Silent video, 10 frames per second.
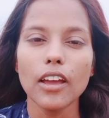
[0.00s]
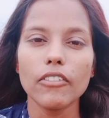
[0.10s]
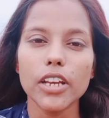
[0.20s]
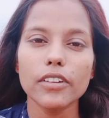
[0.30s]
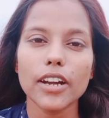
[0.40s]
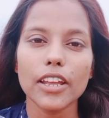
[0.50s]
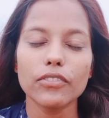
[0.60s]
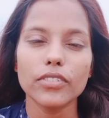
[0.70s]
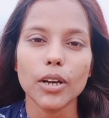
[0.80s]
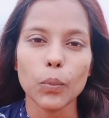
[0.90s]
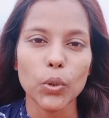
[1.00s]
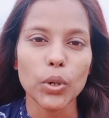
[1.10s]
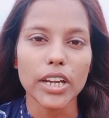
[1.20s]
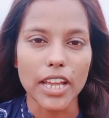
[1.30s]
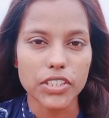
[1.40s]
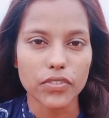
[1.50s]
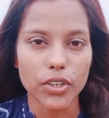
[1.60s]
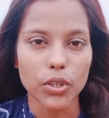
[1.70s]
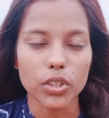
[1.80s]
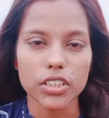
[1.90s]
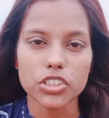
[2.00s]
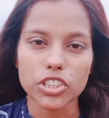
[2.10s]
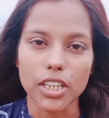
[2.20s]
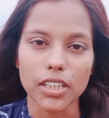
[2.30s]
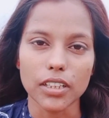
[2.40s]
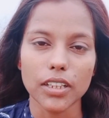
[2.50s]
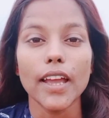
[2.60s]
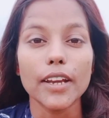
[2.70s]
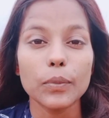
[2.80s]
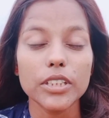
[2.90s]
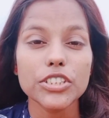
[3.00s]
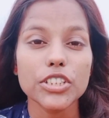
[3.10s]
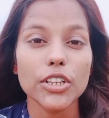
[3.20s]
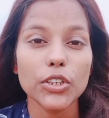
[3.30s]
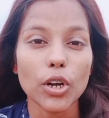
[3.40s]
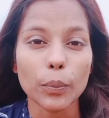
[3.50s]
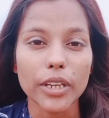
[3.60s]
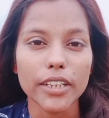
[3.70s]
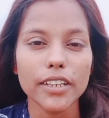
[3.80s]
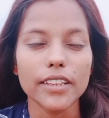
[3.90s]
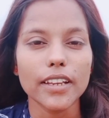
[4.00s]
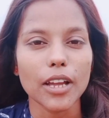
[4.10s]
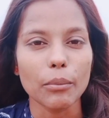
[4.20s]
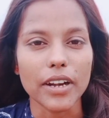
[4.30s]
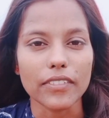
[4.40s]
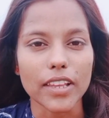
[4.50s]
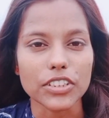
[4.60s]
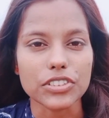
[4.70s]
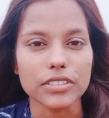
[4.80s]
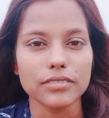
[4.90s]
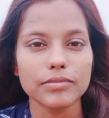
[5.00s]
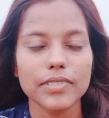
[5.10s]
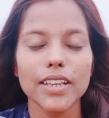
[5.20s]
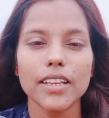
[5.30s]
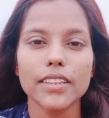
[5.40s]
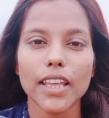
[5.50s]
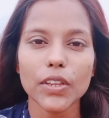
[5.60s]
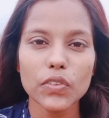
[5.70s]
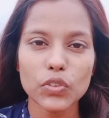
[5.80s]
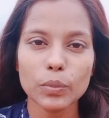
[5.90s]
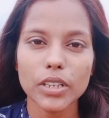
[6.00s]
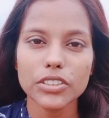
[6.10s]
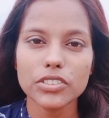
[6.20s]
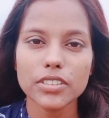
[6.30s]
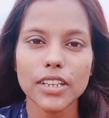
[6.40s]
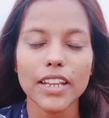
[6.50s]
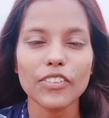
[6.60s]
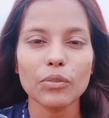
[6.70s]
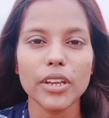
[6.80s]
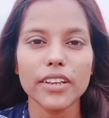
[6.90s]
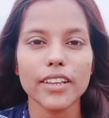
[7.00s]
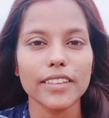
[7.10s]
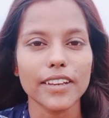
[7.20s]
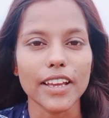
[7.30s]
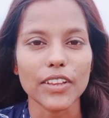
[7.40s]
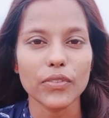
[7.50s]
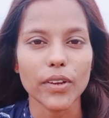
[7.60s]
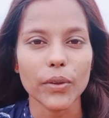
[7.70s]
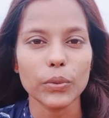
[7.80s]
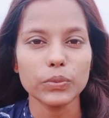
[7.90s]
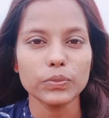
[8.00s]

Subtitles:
whenever I upload next video on this channel. And please share your opinion in the comment section. Thank you so much. Let's meet in the next video.